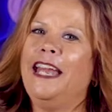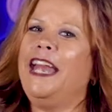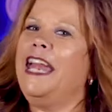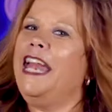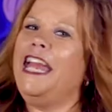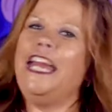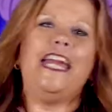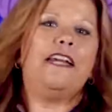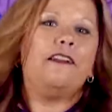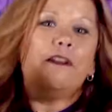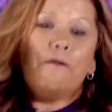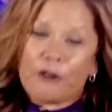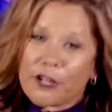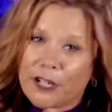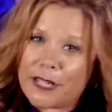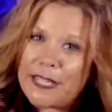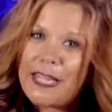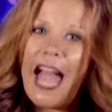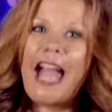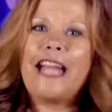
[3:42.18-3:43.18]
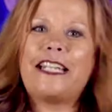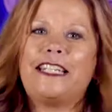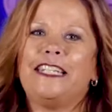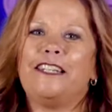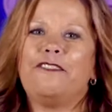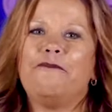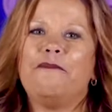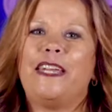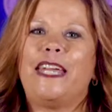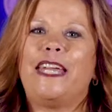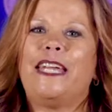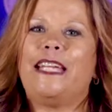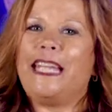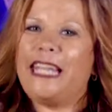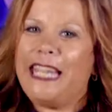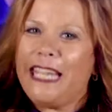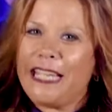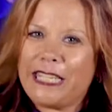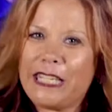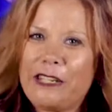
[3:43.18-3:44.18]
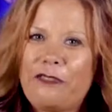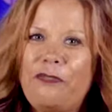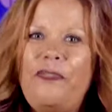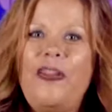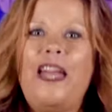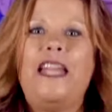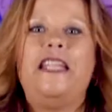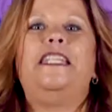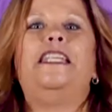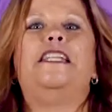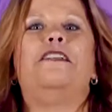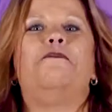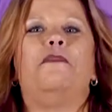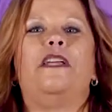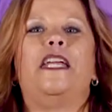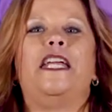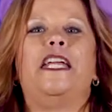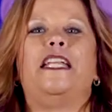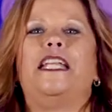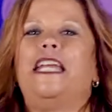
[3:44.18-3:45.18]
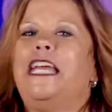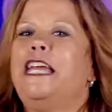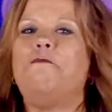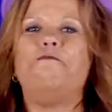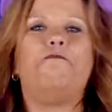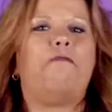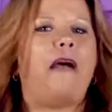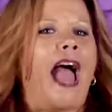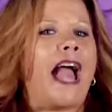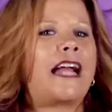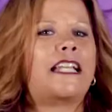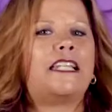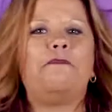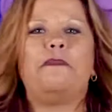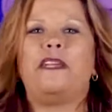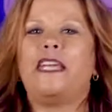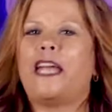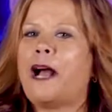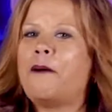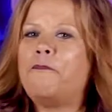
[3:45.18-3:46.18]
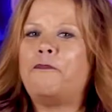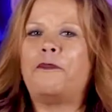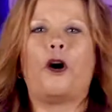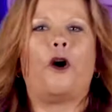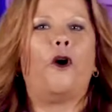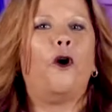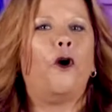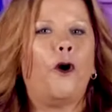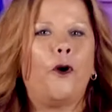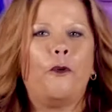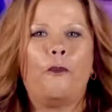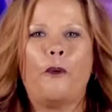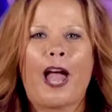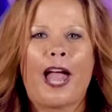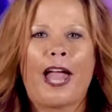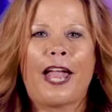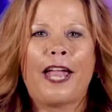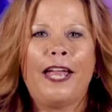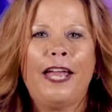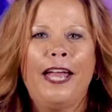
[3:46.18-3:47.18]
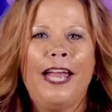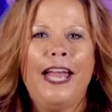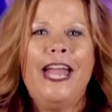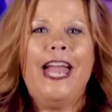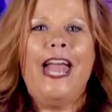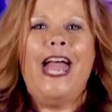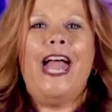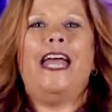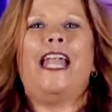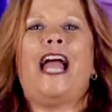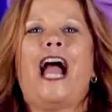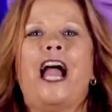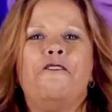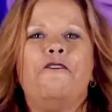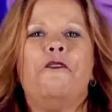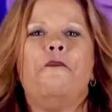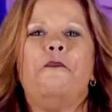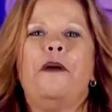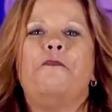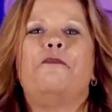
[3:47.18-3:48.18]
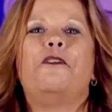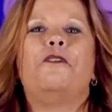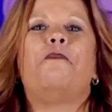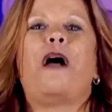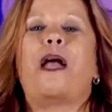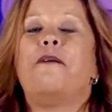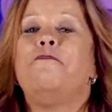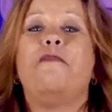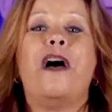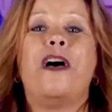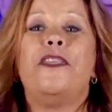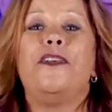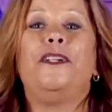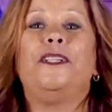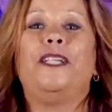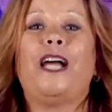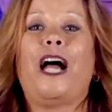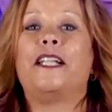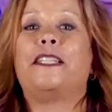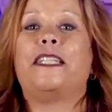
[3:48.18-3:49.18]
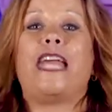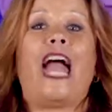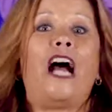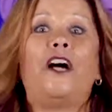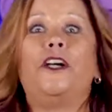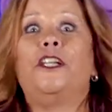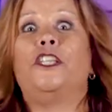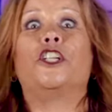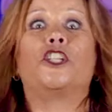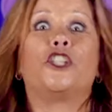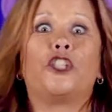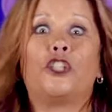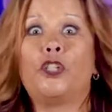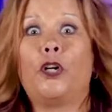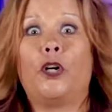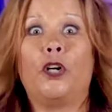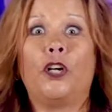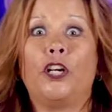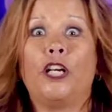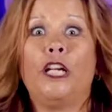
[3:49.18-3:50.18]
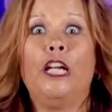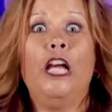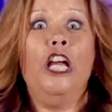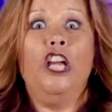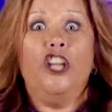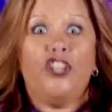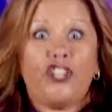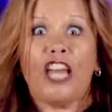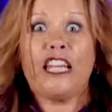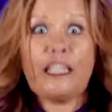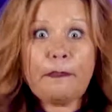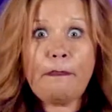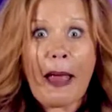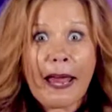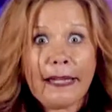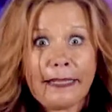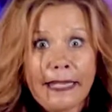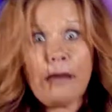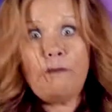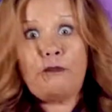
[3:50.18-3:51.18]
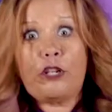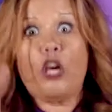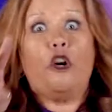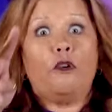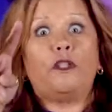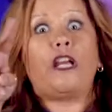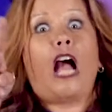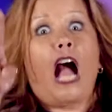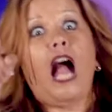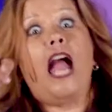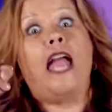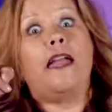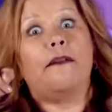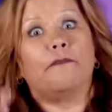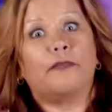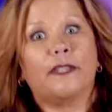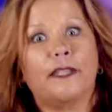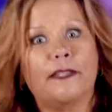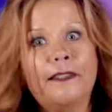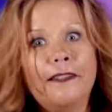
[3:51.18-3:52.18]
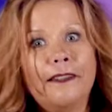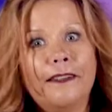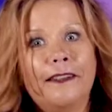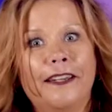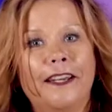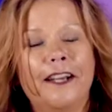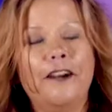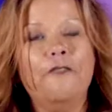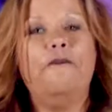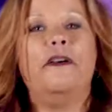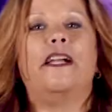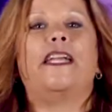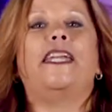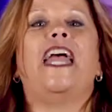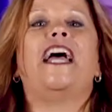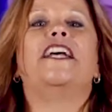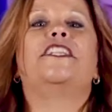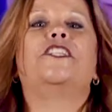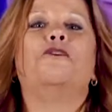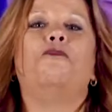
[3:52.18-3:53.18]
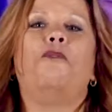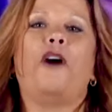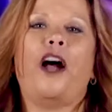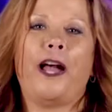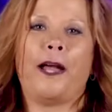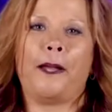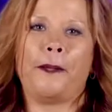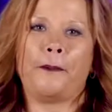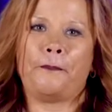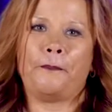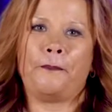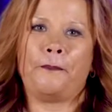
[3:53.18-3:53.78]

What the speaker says: he protected me and he defended me and he backed me up the whole way. And I remember my mother-in-law telling the story. She spanked him 2 times. But guess what?